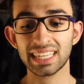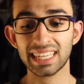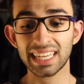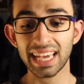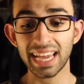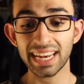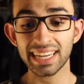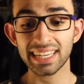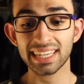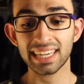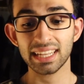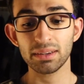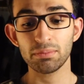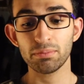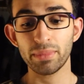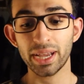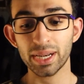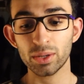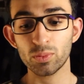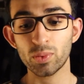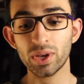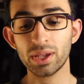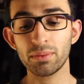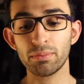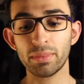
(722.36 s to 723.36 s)
Kent and
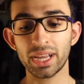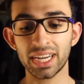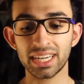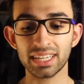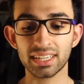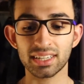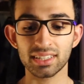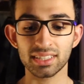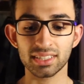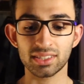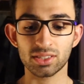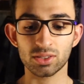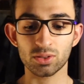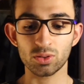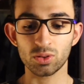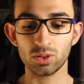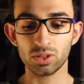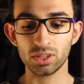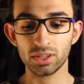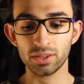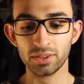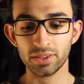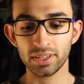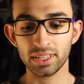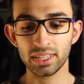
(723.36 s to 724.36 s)
Medway Medical
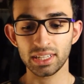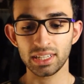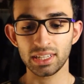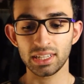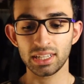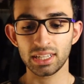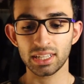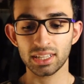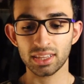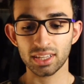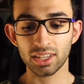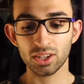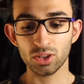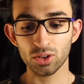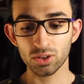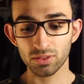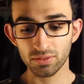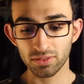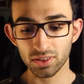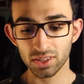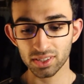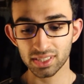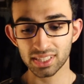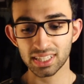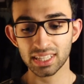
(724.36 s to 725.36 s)
School, the
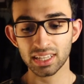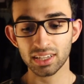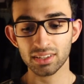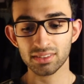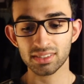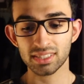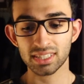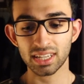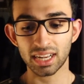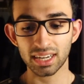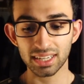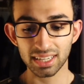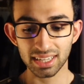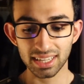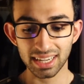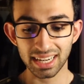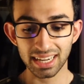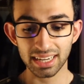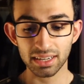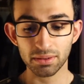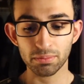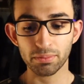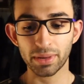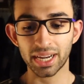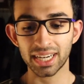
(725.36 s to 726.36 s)
University of
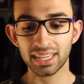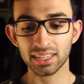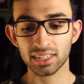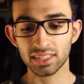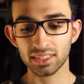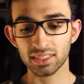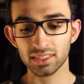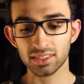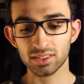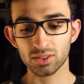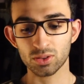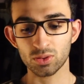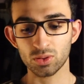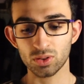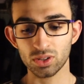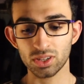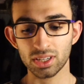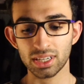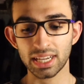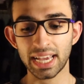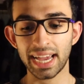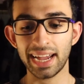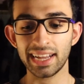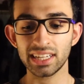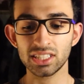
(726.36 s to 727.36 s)
Sunderland Medical
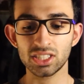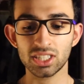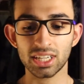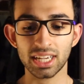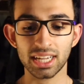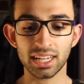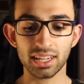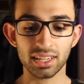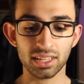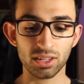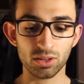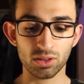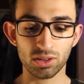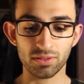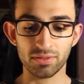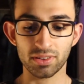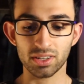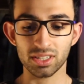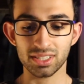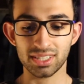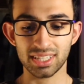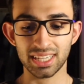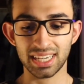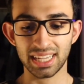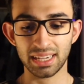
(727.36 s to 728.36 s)
School, Edge Hill
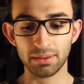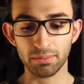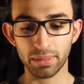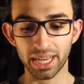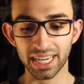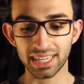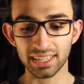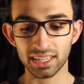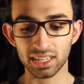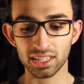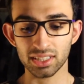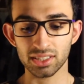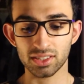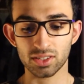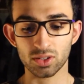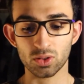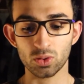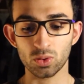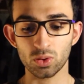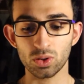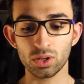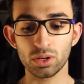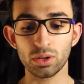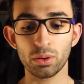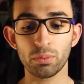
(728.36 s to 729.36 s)
University Medical
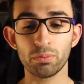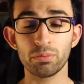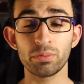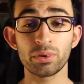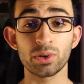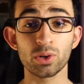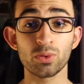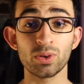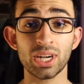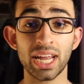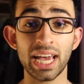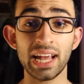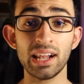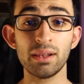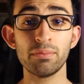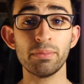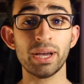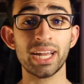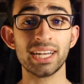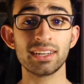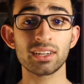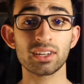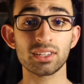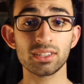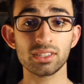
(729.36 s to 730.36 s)
School, Brunel
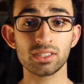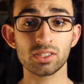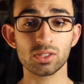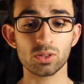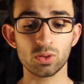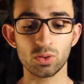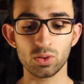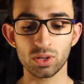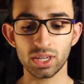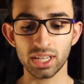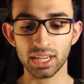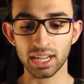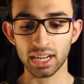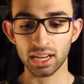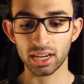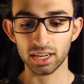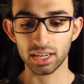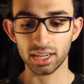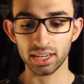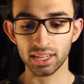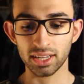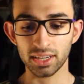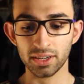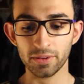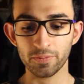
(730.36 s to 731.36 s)
Medical School in
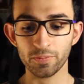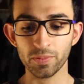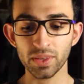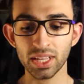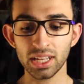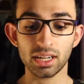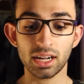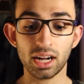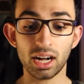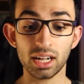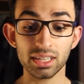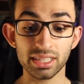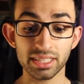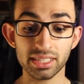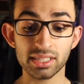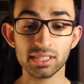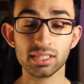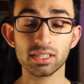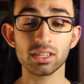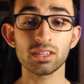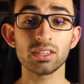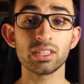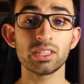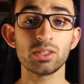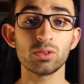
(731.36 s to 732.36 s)
London,
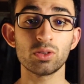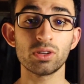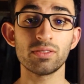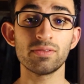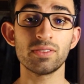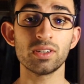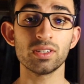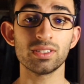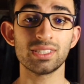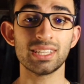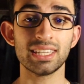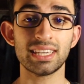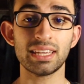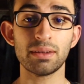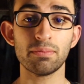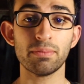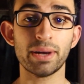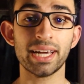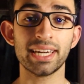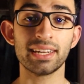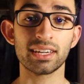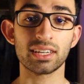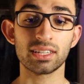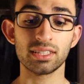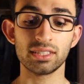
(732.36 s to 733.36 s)
Ulster University
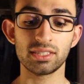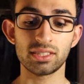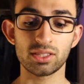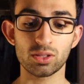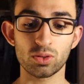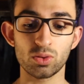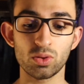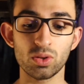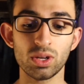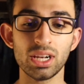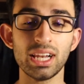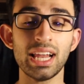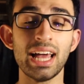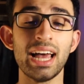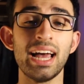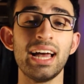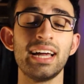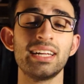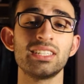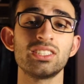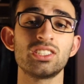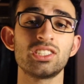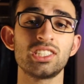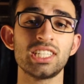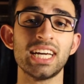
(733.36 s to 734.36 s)
Medical School,
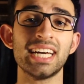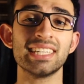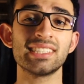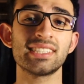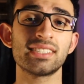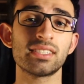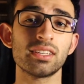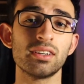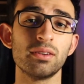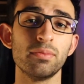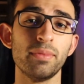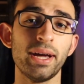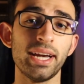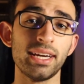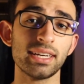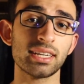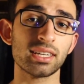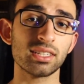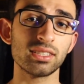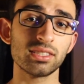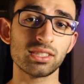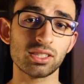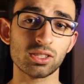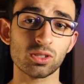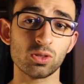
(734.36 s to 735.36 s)
and Chester
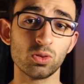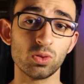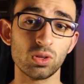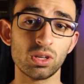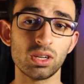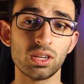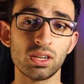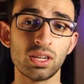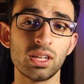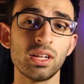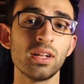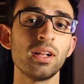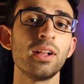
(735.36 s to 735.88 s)
Medical School.